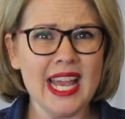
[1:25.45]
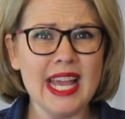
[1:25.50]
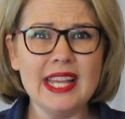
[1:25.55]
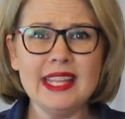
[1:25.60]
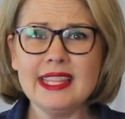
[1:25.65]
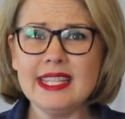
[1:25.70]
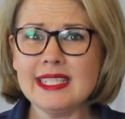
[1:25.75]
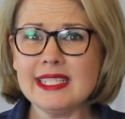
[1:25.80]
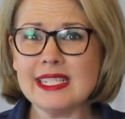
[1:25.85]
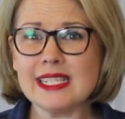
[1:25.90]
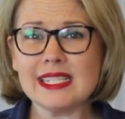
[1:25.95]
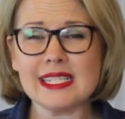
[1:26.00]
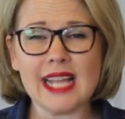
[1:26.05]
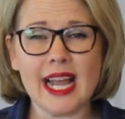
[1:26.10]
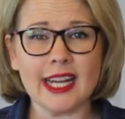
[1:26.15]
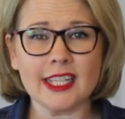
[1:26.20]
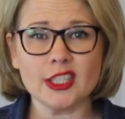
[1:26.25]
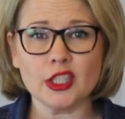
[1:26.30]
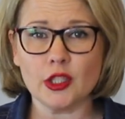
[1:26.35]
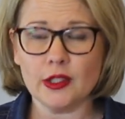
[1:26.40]
And this is
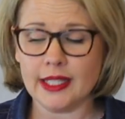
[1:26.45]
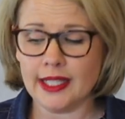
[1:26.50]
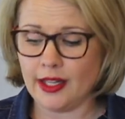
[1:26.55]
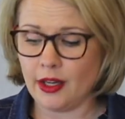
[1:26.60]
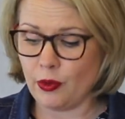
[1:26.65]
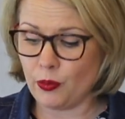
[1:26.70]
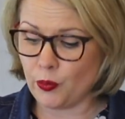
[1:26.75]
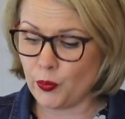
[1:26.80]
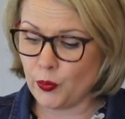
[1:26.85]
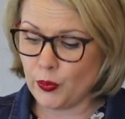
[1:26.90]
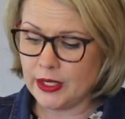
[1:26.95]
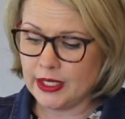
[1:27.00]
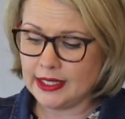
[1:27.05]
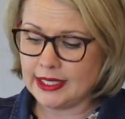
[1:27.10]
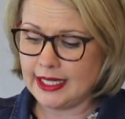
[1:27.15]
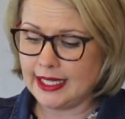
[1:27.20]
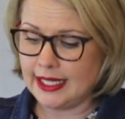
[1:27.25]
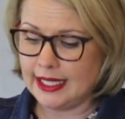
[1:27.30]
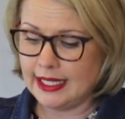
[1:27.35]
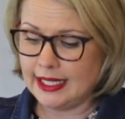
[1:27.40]
actually a
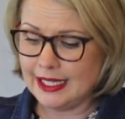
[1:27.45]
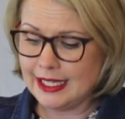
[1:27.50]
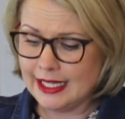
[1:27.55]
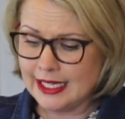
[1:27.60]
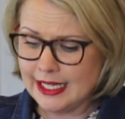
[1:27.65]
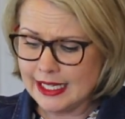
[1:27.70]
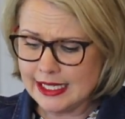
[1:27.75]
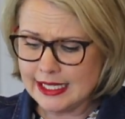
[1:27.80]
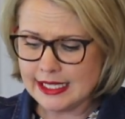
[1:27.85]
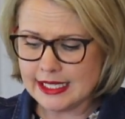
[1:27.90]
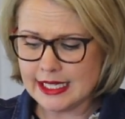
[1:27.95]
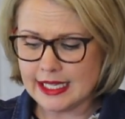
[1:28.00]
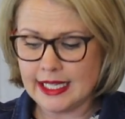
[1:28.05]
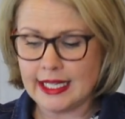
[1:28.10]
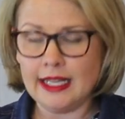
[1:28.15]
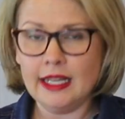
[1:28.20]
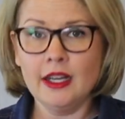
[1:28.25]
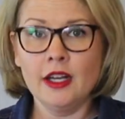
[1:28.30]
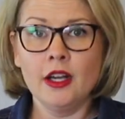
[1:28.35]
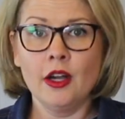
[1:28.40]
really
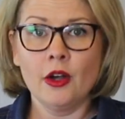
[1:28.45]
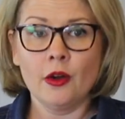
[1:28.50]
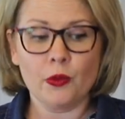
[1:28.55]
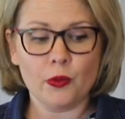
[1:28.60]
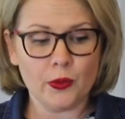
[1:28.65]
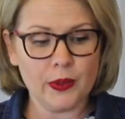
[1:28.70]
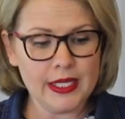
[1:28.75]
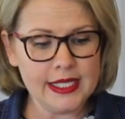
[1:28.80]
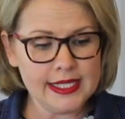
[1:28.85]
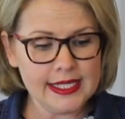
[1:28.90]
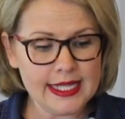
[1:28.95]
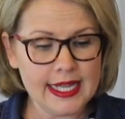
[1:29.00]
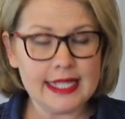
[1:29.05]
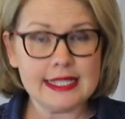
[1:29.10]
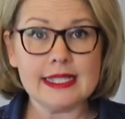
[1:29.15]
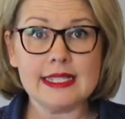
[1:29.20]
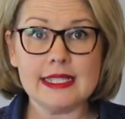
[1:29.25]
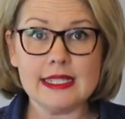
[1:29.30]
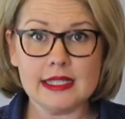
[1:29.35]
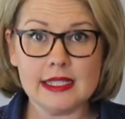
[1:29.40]
easy
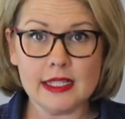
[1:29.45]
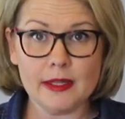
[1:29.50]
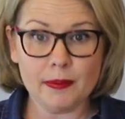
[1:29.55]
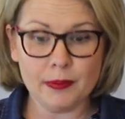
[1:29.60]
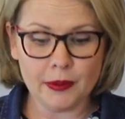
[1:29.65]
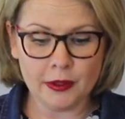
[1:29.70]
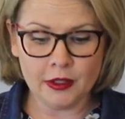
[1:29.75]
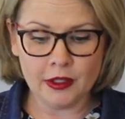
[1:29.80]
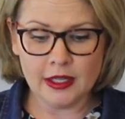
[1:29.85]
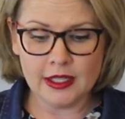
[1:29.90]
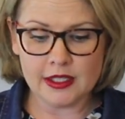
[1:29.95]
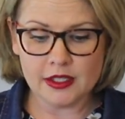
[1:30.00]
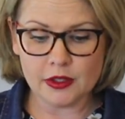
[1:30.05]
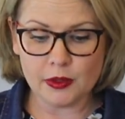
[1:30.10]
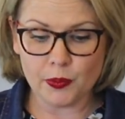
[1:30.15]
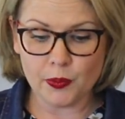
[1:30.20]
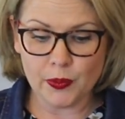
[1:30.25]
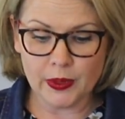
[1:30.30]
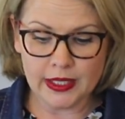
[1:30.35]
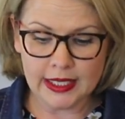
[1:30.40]
recessed zipper. It's
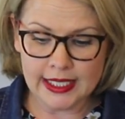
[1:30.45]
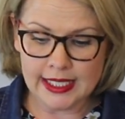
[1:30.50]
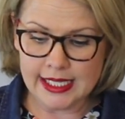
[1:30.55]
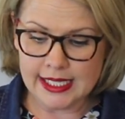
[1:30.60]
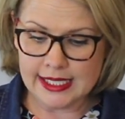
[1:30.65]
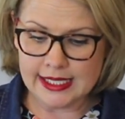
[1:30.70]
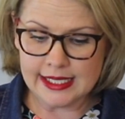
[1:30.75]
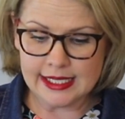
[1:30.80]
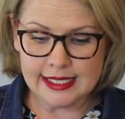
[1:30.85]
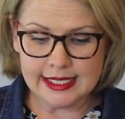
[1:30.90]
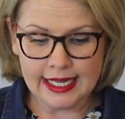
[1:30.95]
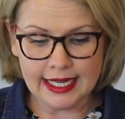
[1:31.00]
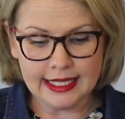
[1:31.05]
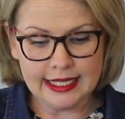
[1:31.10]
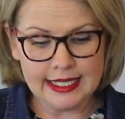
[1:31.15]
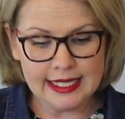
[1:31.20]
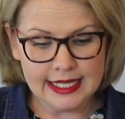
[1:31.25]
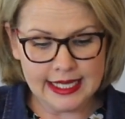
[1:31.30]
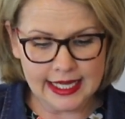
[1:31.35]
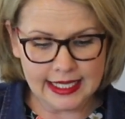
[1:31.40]
a really easy
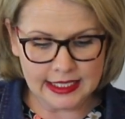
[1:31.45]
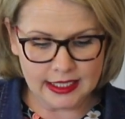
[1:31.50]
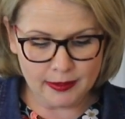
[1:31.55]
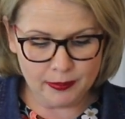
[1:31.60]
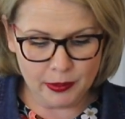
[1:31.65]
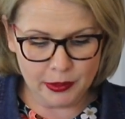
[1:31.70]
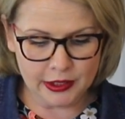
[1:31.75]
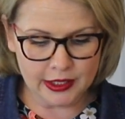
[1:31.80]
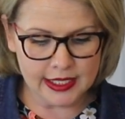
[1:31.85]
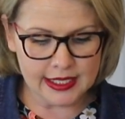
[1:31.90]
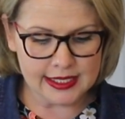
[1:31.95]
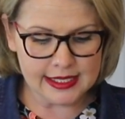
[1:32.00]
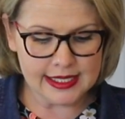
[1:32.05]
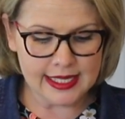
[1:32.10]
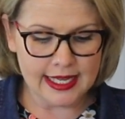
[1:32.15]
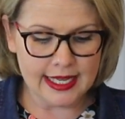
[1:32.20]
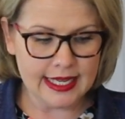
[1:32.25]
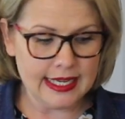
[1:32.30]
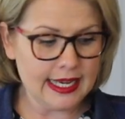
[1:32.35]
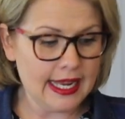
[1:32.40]
technique to put
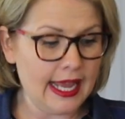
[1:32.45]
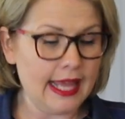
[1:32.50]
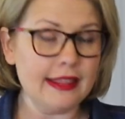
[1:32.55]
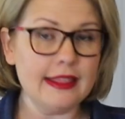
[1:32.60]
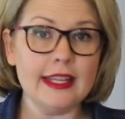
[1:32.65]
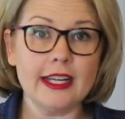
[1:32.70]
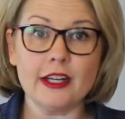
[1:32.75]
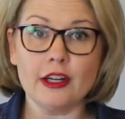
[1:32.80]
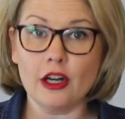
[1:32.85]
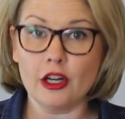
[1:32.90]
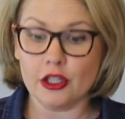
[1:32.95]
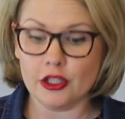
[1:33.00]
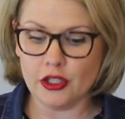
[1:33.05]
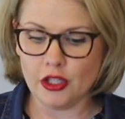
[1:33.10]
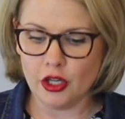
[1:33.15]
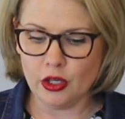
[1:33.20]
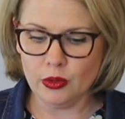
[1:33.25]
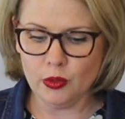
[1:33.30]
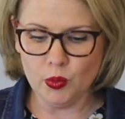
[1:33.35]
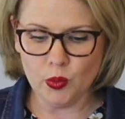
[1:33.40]
this in and there are
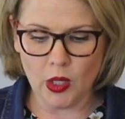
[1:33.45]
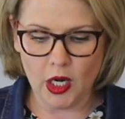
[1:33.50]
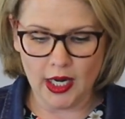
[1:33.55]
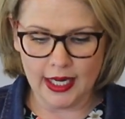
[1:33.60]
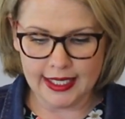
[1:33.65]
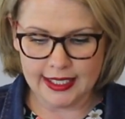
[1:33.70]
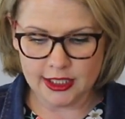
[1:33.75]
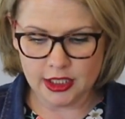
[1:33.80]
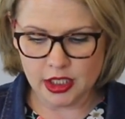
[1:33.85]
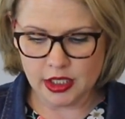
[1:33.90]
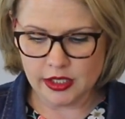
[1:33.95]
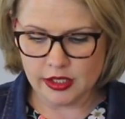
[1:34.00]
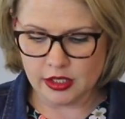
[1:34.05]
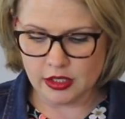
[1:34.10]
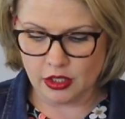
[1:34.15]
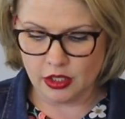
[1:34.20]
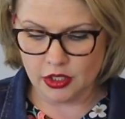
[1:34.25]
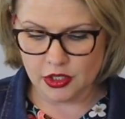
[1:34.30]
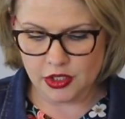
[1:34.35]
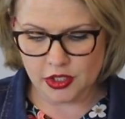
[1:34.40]
no raw
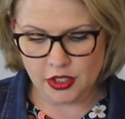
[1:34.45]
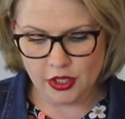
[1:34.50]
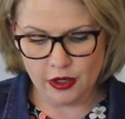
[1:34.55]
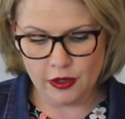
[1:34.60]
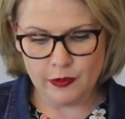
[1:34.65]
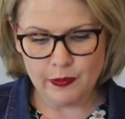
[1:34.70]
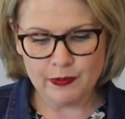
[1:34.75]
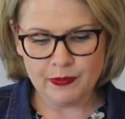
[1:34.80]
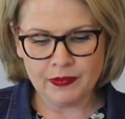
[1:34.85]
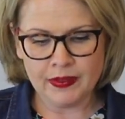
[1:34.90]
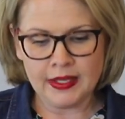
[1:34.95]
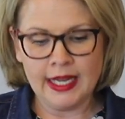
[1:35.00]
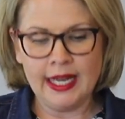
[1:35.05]
edges also.